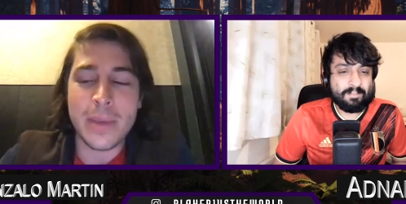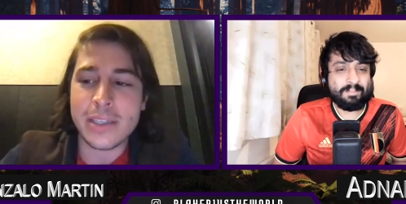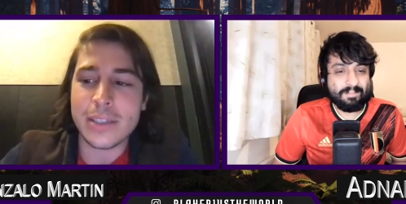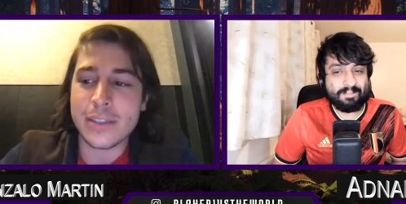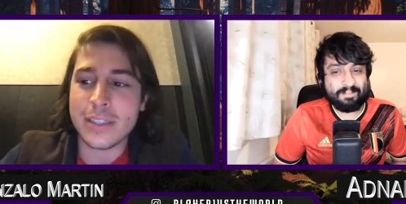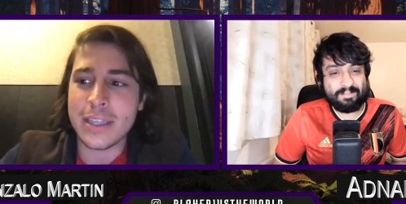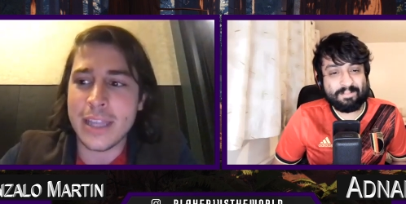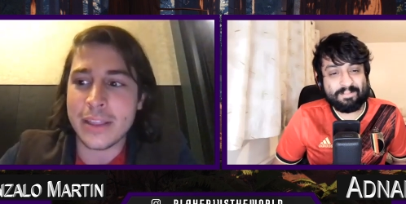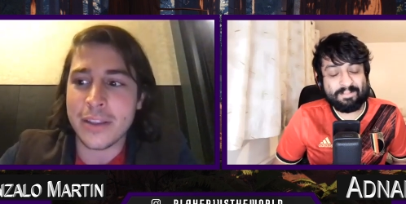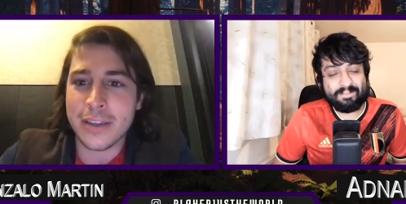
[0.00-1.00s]
Speaker 1: to see
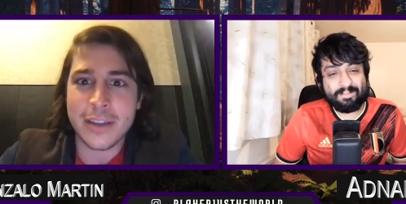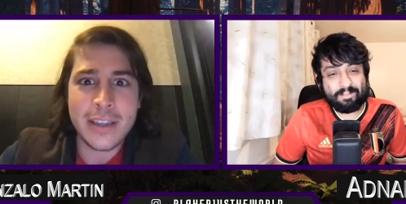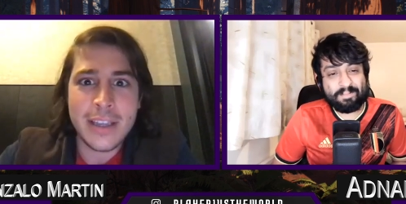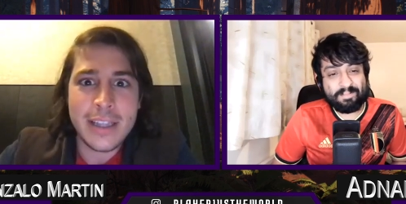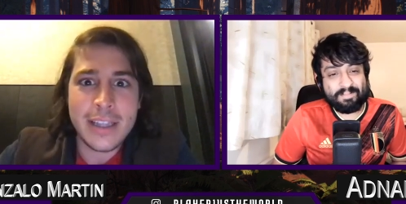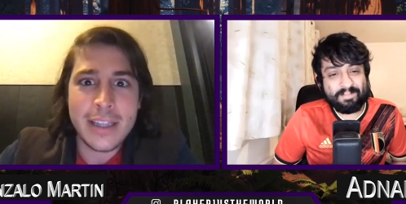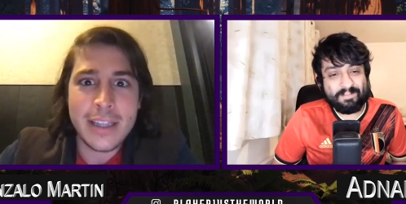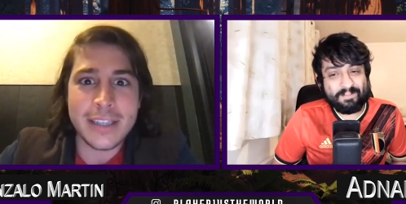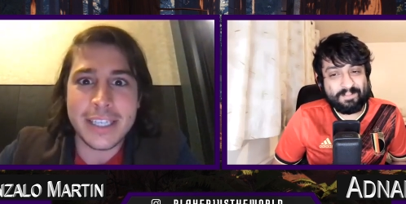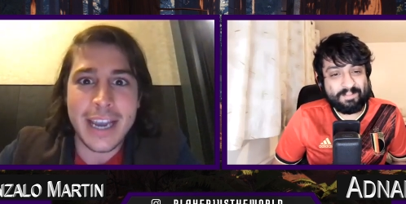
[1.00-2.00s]
that the that the
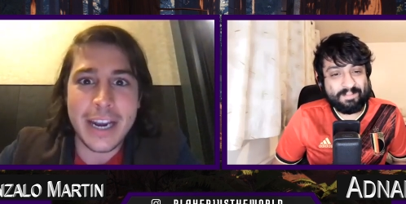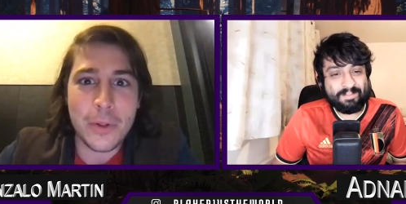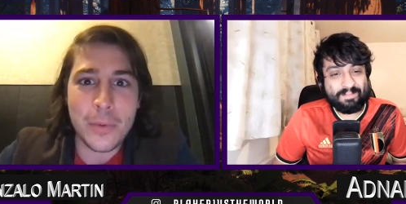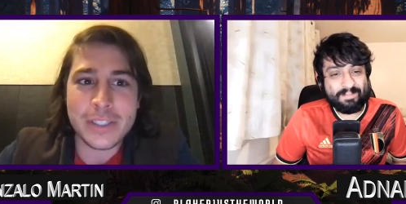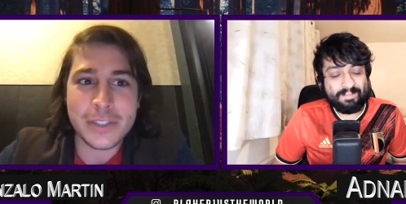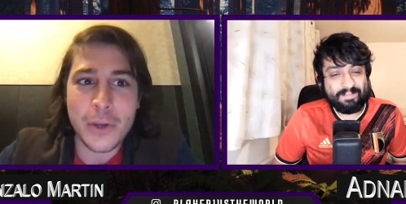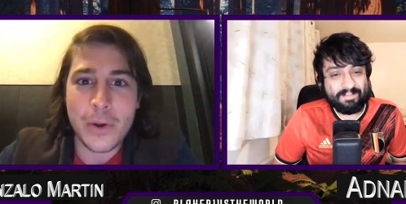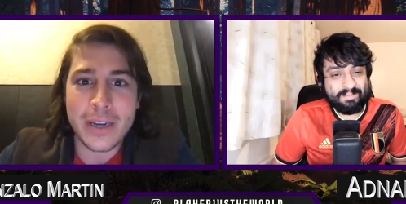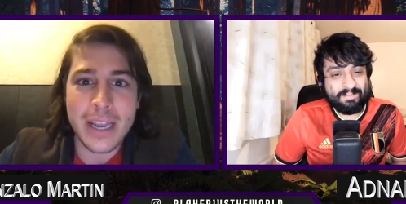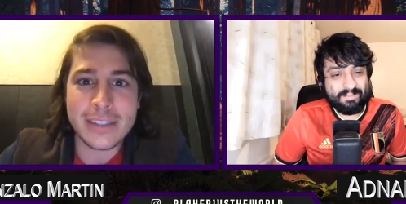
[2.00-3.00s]
title was so
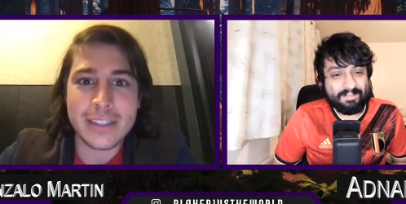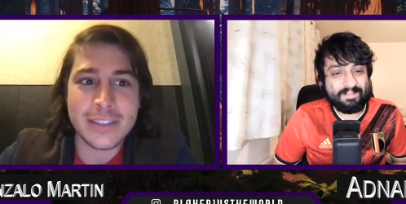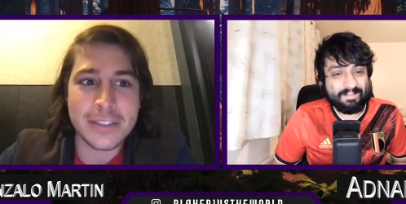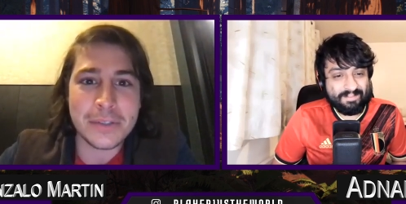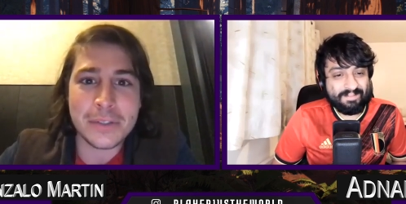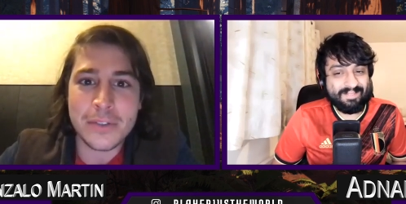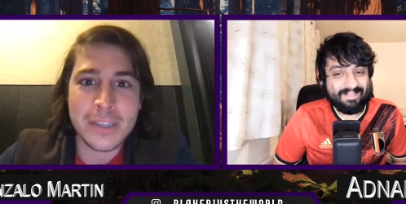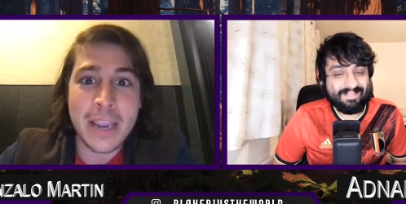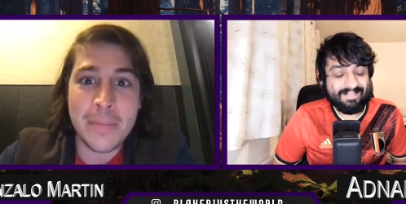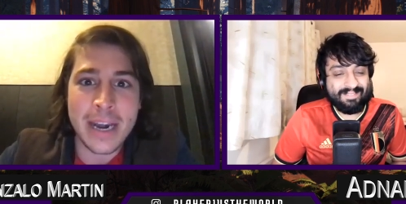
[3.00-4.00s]
connected to to the
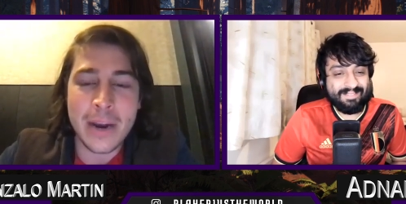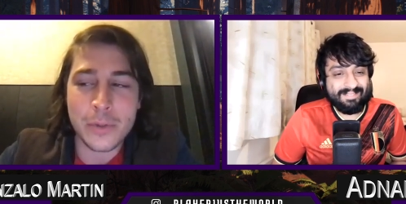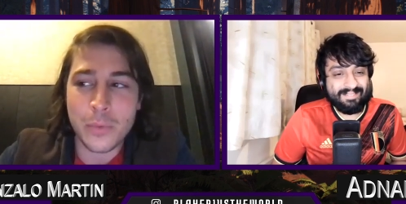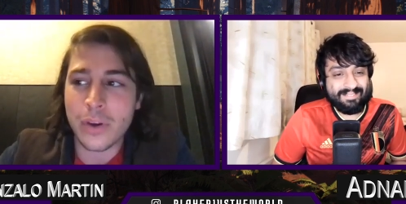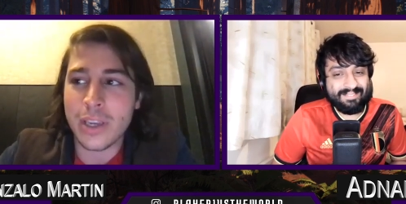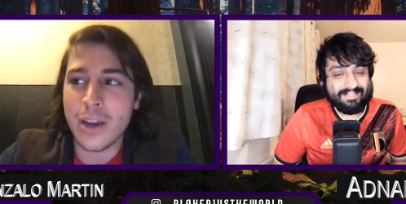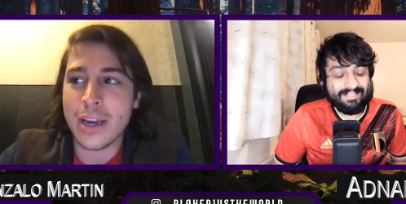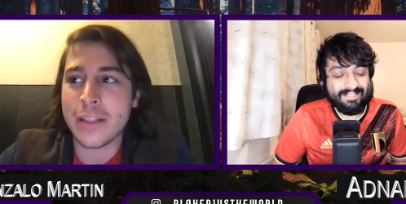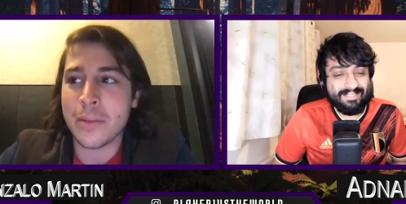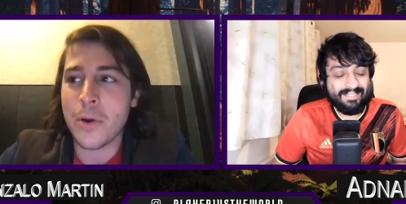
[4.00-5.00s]
game that I was working on
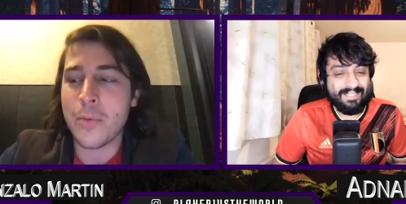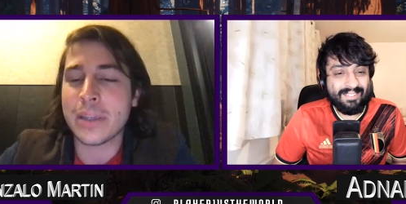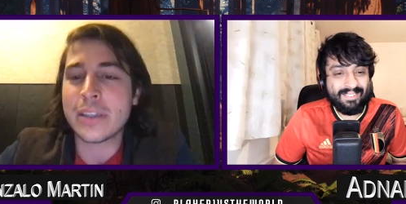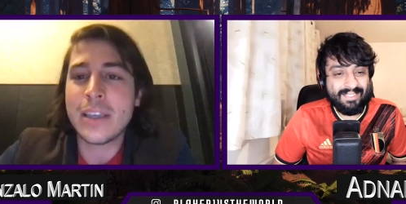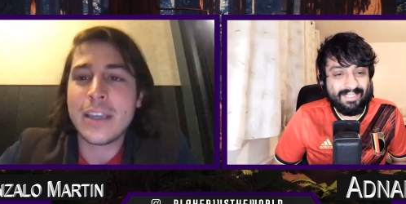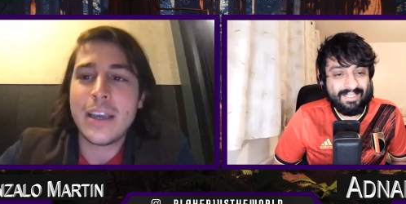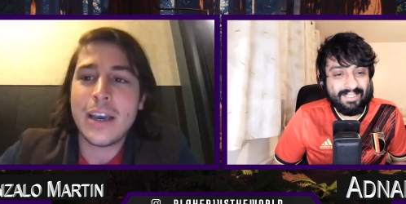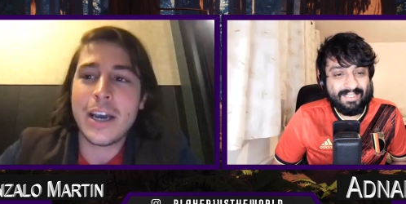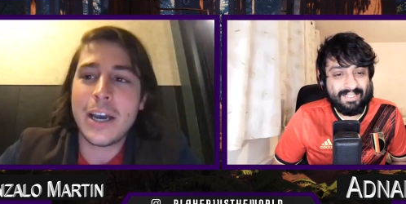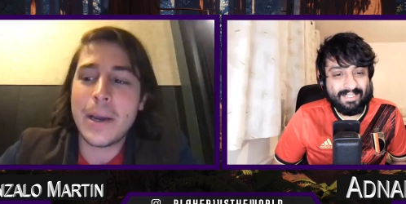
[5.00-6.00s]
at the moment.
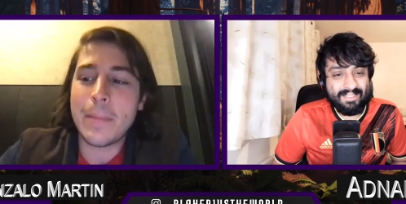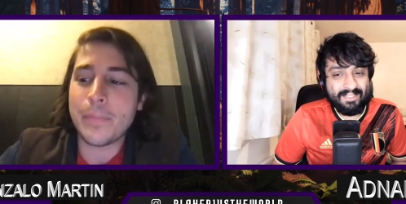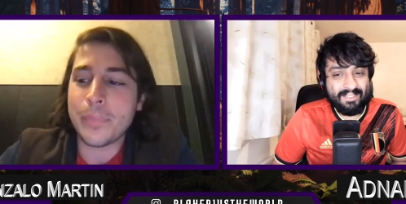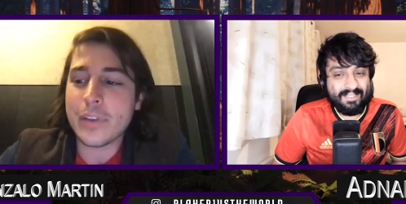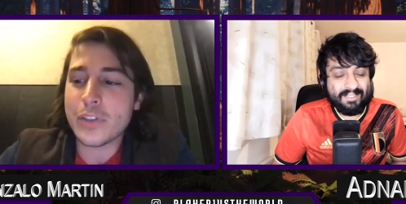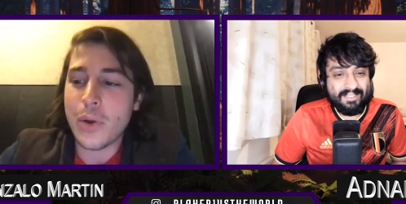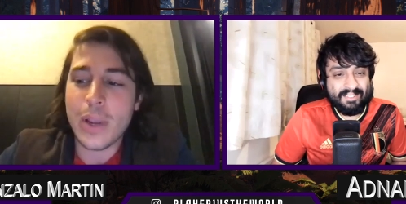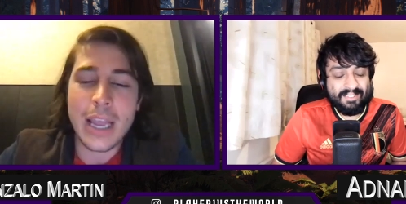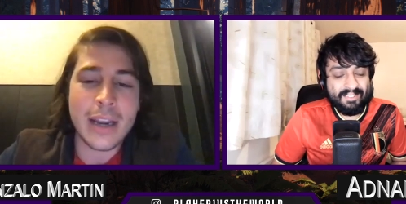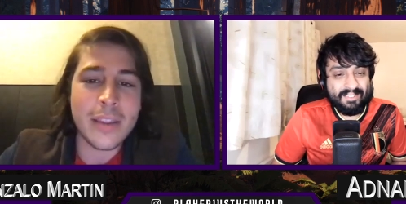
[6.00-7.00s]
Um, so
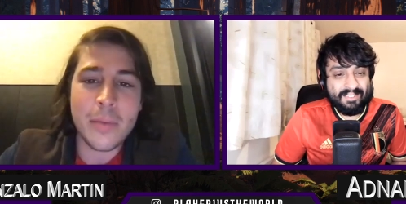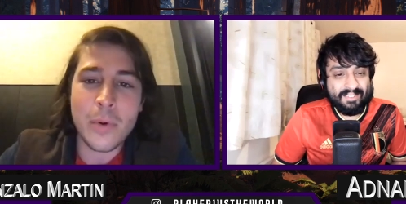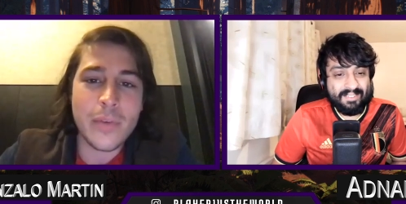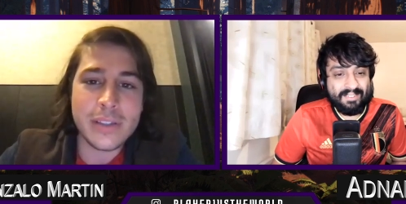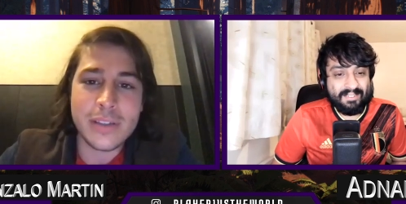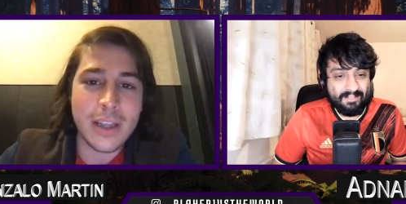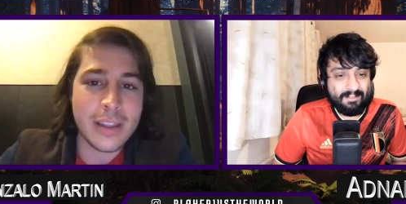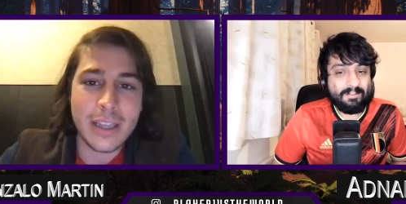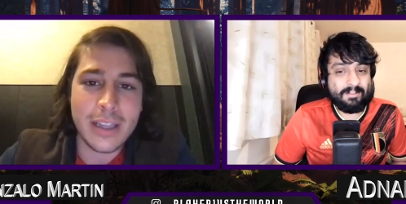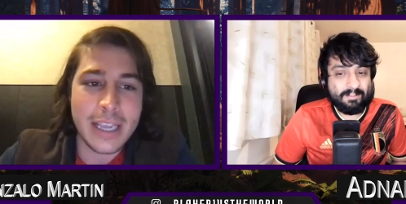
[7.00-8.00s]
again, the movie is
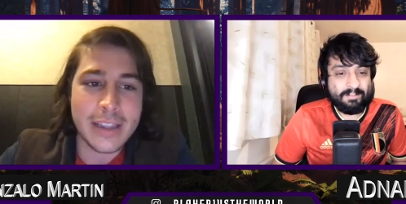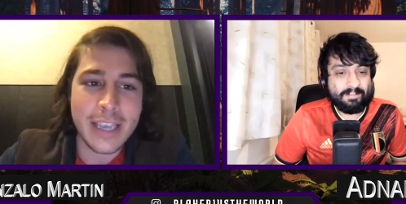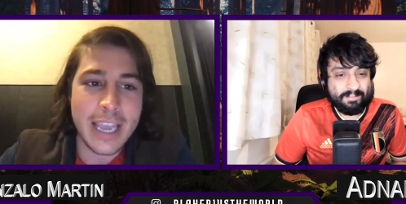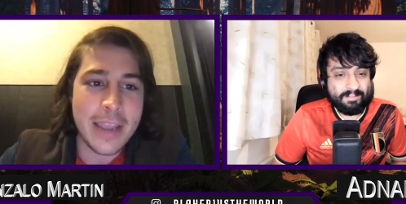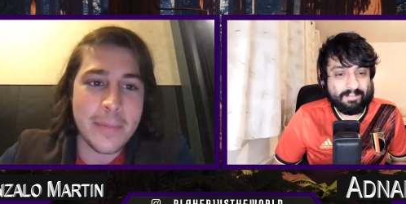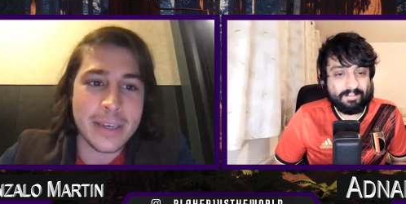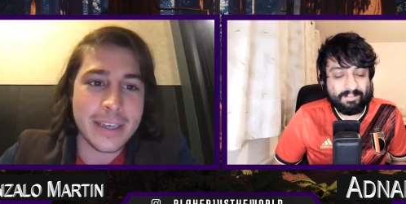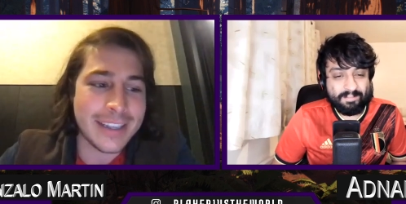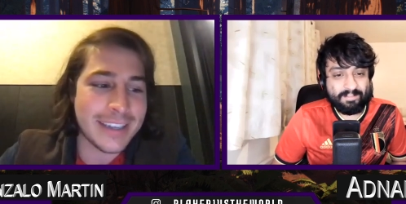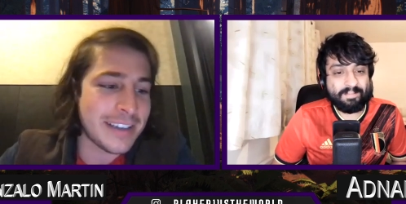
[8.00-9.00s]
nothing like the game and
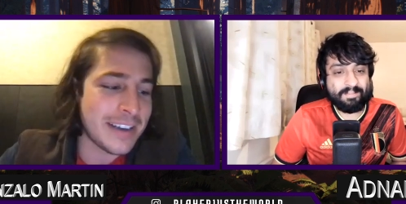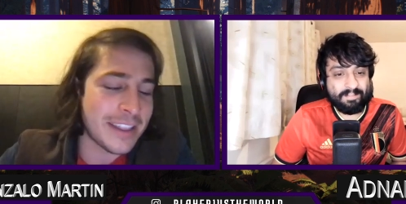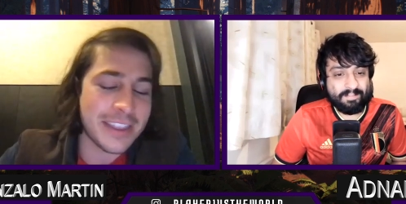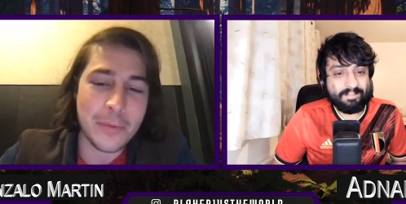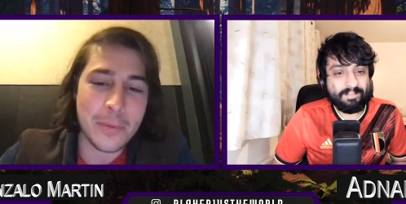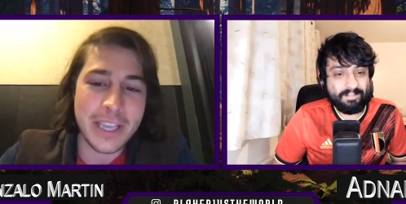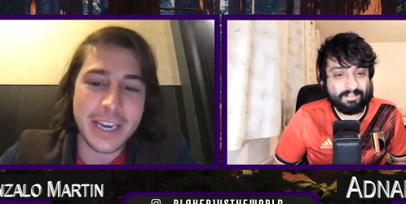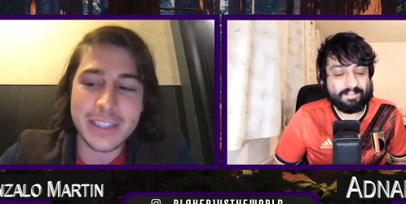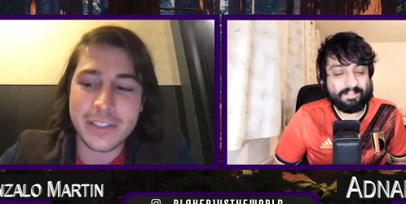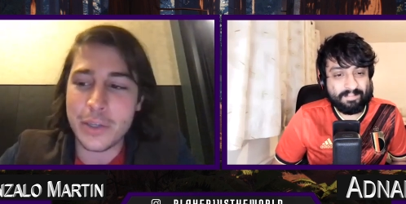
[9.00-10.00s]
nothing
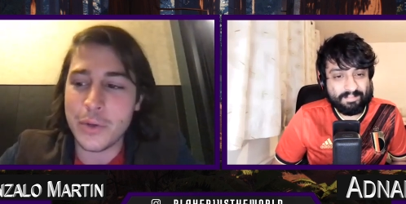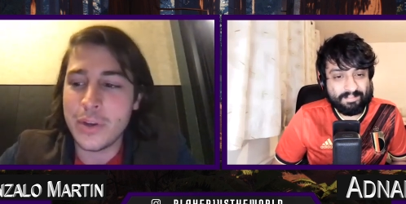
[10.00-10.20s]
related to,